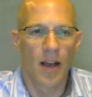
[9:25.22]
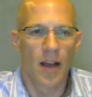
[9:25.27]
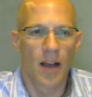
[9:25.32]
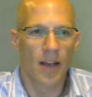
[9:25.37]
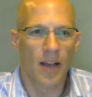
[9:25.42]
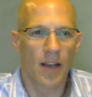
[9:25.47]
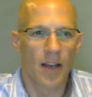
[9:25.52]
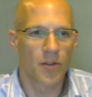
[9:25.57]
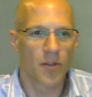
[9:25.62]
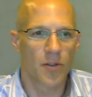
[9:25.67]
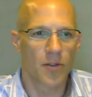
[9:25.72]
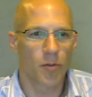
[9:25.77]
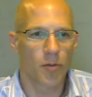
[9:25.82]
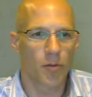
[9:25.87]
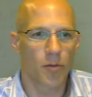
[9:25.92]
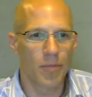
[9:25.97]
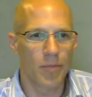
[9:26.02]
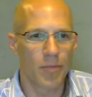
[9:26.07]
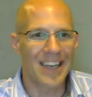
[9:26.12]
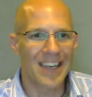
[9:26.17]
Has there
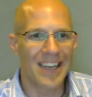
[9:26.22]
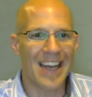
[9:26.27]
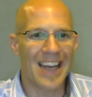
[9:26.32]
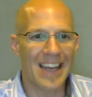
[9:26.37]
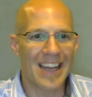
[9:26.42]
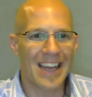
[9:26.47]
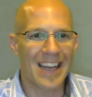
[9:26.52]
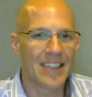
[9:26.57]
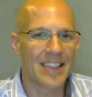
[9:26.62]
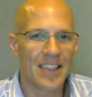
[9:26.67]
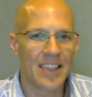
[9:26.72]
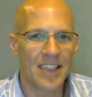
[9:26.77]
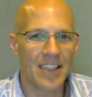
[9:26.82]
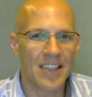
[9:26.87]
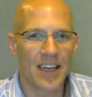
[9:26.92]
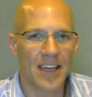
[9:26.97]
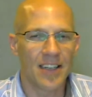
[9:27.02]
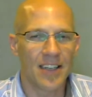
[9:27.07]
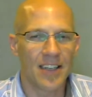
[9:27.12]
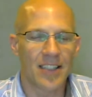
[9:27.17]
been
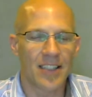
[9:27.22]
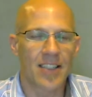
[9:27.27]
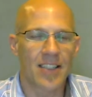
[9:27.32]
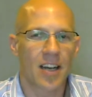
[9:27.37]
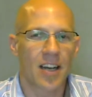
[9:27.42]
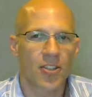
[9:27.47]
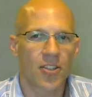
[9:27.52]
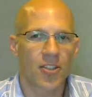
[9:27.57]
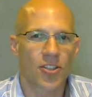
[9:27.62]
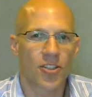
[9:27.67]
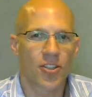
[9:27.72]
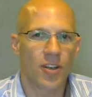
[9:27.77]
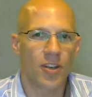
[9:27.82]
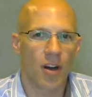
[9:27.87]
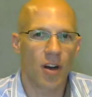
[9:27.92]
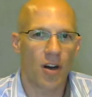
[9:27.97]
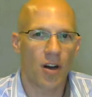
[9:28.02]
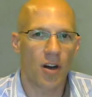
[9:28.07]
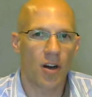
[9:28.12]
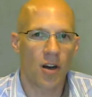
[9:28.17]
any discussion
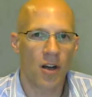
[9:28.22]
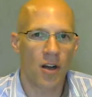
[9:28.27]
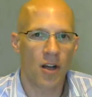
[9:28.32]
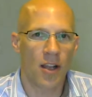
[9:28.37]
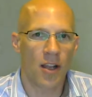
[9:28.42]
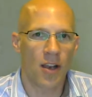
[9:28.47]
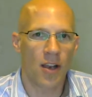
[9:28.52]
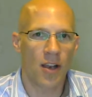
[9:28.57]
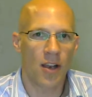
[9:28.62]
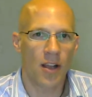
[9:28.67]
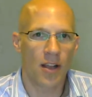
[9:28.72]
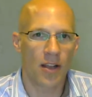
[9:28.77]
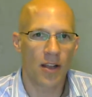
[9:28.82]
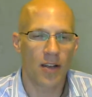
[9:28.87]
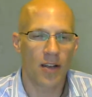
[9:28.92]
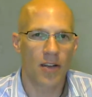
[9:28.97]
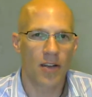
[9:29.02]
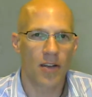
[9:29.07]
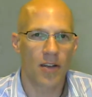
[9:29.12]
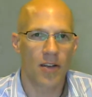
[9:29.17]
on
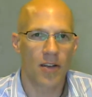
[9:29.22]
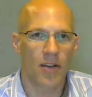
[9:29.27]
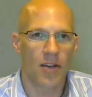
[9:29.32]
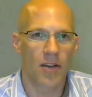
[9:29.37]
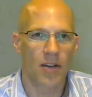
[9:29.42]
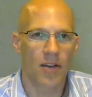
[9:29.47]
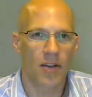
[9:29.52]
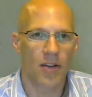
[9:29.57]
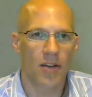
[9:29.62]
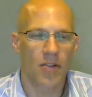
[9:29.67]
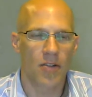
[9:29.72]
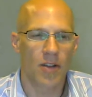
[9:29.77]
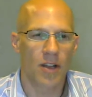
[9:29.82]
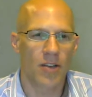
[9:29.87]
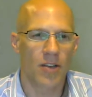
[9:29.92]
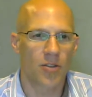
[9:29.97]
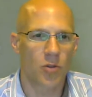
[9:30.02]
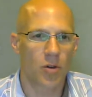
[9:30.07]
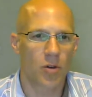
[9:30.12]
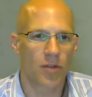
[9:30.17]

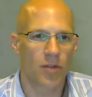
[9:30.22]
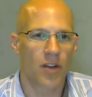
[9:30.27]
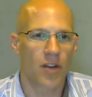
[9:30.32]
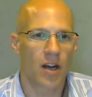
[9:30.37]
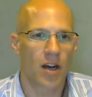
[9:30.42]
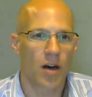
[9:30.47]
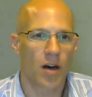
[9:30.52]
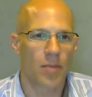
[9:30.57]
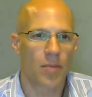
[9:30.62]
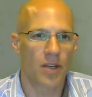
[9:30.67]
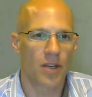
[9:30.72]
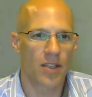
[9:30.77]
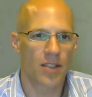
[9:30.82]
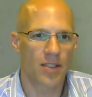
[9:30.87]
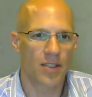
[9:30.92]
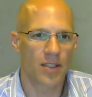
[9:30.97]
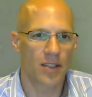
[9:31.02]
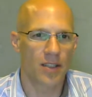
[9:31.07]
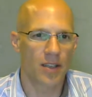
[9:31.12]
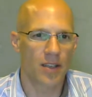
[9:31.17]
any sort of
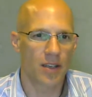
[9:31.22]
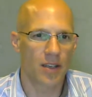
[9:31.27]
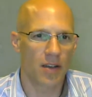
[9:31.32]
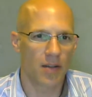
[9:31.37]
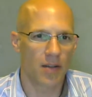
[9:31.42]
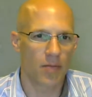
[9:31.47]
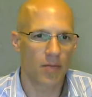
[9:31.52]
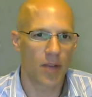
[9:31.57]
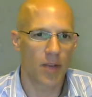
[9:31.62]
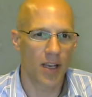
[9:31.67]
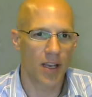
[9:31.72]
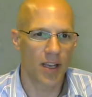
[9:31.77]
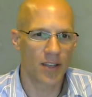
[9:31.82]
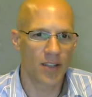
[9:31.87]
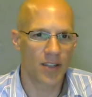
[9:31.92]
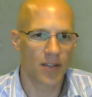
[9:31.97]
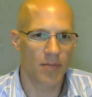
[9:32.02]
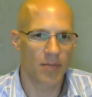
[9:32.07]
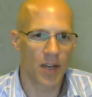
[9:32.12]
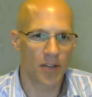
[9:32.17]

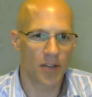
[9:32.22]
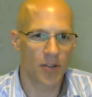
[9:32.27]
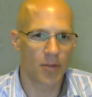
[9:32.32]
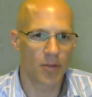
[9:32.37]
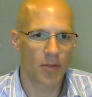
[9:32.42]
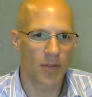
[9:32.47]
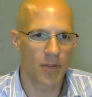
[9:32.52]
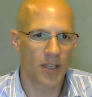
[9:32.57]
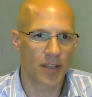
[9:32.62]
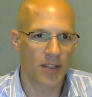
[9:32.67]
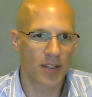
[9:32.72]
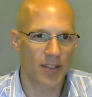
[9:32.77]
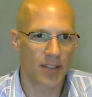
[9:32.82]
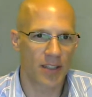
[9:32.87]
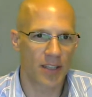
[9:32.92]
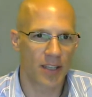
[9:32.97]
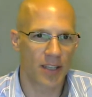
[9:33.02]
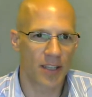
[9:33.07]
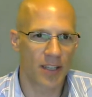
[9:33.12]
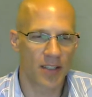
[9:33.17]
competency-based
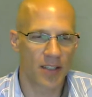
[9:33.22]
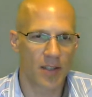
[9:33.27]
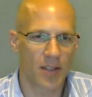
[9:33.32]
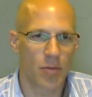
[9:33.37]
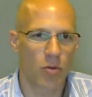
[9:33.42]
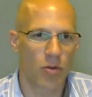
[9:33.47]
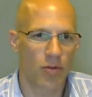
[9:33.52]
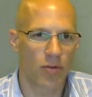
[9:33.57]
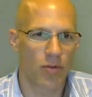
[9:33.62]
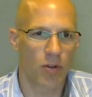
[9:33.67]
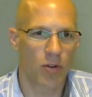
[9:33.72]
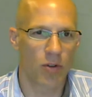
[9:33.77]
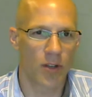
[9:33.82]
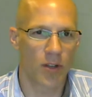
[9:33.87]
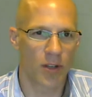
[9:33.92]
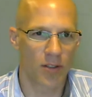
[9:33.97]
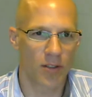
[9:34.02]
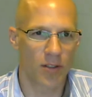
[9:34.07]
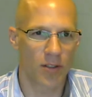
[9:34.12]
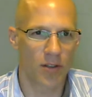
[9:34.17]
measurements against the
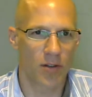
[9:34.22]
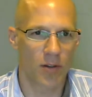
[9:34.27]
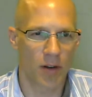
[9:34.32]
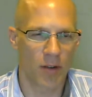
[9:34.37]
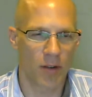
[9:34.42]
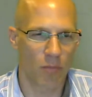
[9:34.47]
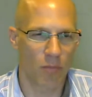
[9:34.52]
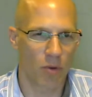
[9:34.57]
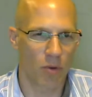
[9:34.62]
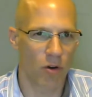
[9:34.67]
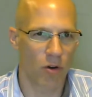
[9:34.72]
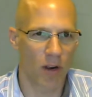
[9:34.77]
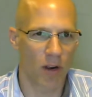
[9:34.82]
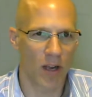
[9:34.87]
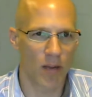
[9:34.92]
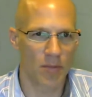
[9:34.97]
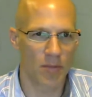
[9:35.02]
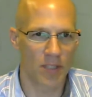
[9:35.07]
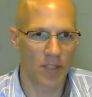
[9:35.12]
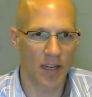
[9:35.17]
portfolio? So any
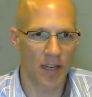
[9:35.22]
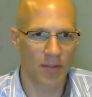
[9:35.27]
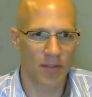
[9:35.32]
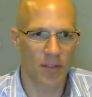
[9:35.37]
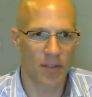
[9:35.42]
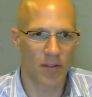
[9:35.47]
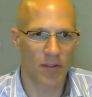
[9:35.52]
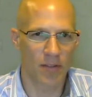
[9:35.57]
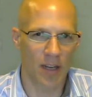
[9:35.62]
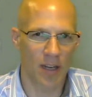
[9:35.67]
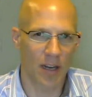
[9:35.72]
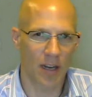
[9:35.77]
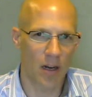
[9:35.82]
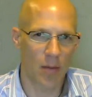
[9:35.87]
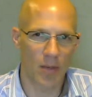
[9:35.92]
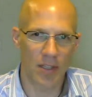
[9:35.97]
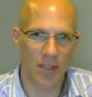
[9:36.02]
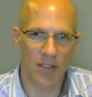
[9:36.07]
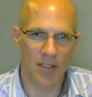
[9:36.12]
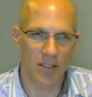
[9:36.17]
programs that have certain
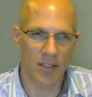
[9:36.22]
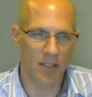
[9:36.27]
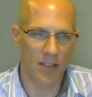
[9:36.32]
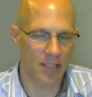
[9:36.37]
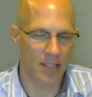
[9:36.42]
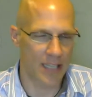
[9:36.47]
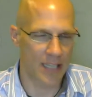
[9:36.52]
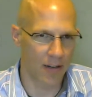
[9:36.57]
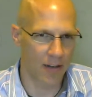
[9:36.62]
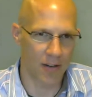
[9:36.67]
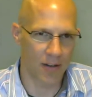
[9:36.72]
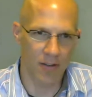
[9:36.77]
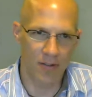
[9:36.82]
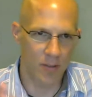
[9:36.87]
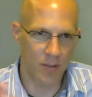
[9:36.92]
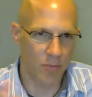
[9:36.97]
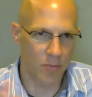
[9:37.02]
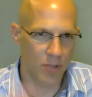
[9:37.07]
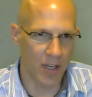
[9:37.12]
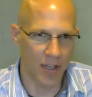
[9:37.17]
competencies,
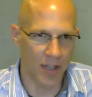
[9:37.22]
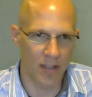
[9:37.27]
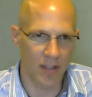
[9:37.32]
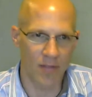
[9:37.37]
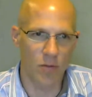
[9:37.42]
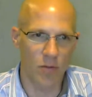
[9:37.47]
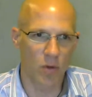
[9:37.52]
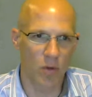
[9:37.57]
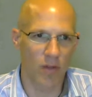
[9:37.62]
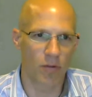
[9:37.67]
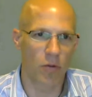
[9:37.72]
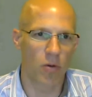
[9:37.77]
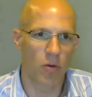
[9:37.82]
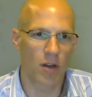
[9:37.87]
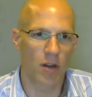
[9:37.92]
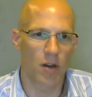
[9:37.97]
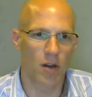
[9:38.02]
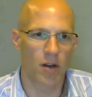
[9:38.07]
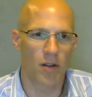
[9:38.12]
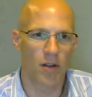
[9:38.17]
standards, objectives, whatever you want
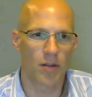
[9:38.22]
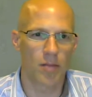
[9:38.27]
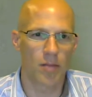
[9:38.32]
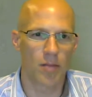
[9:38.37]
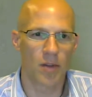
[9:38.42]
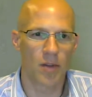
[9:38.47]
to call them,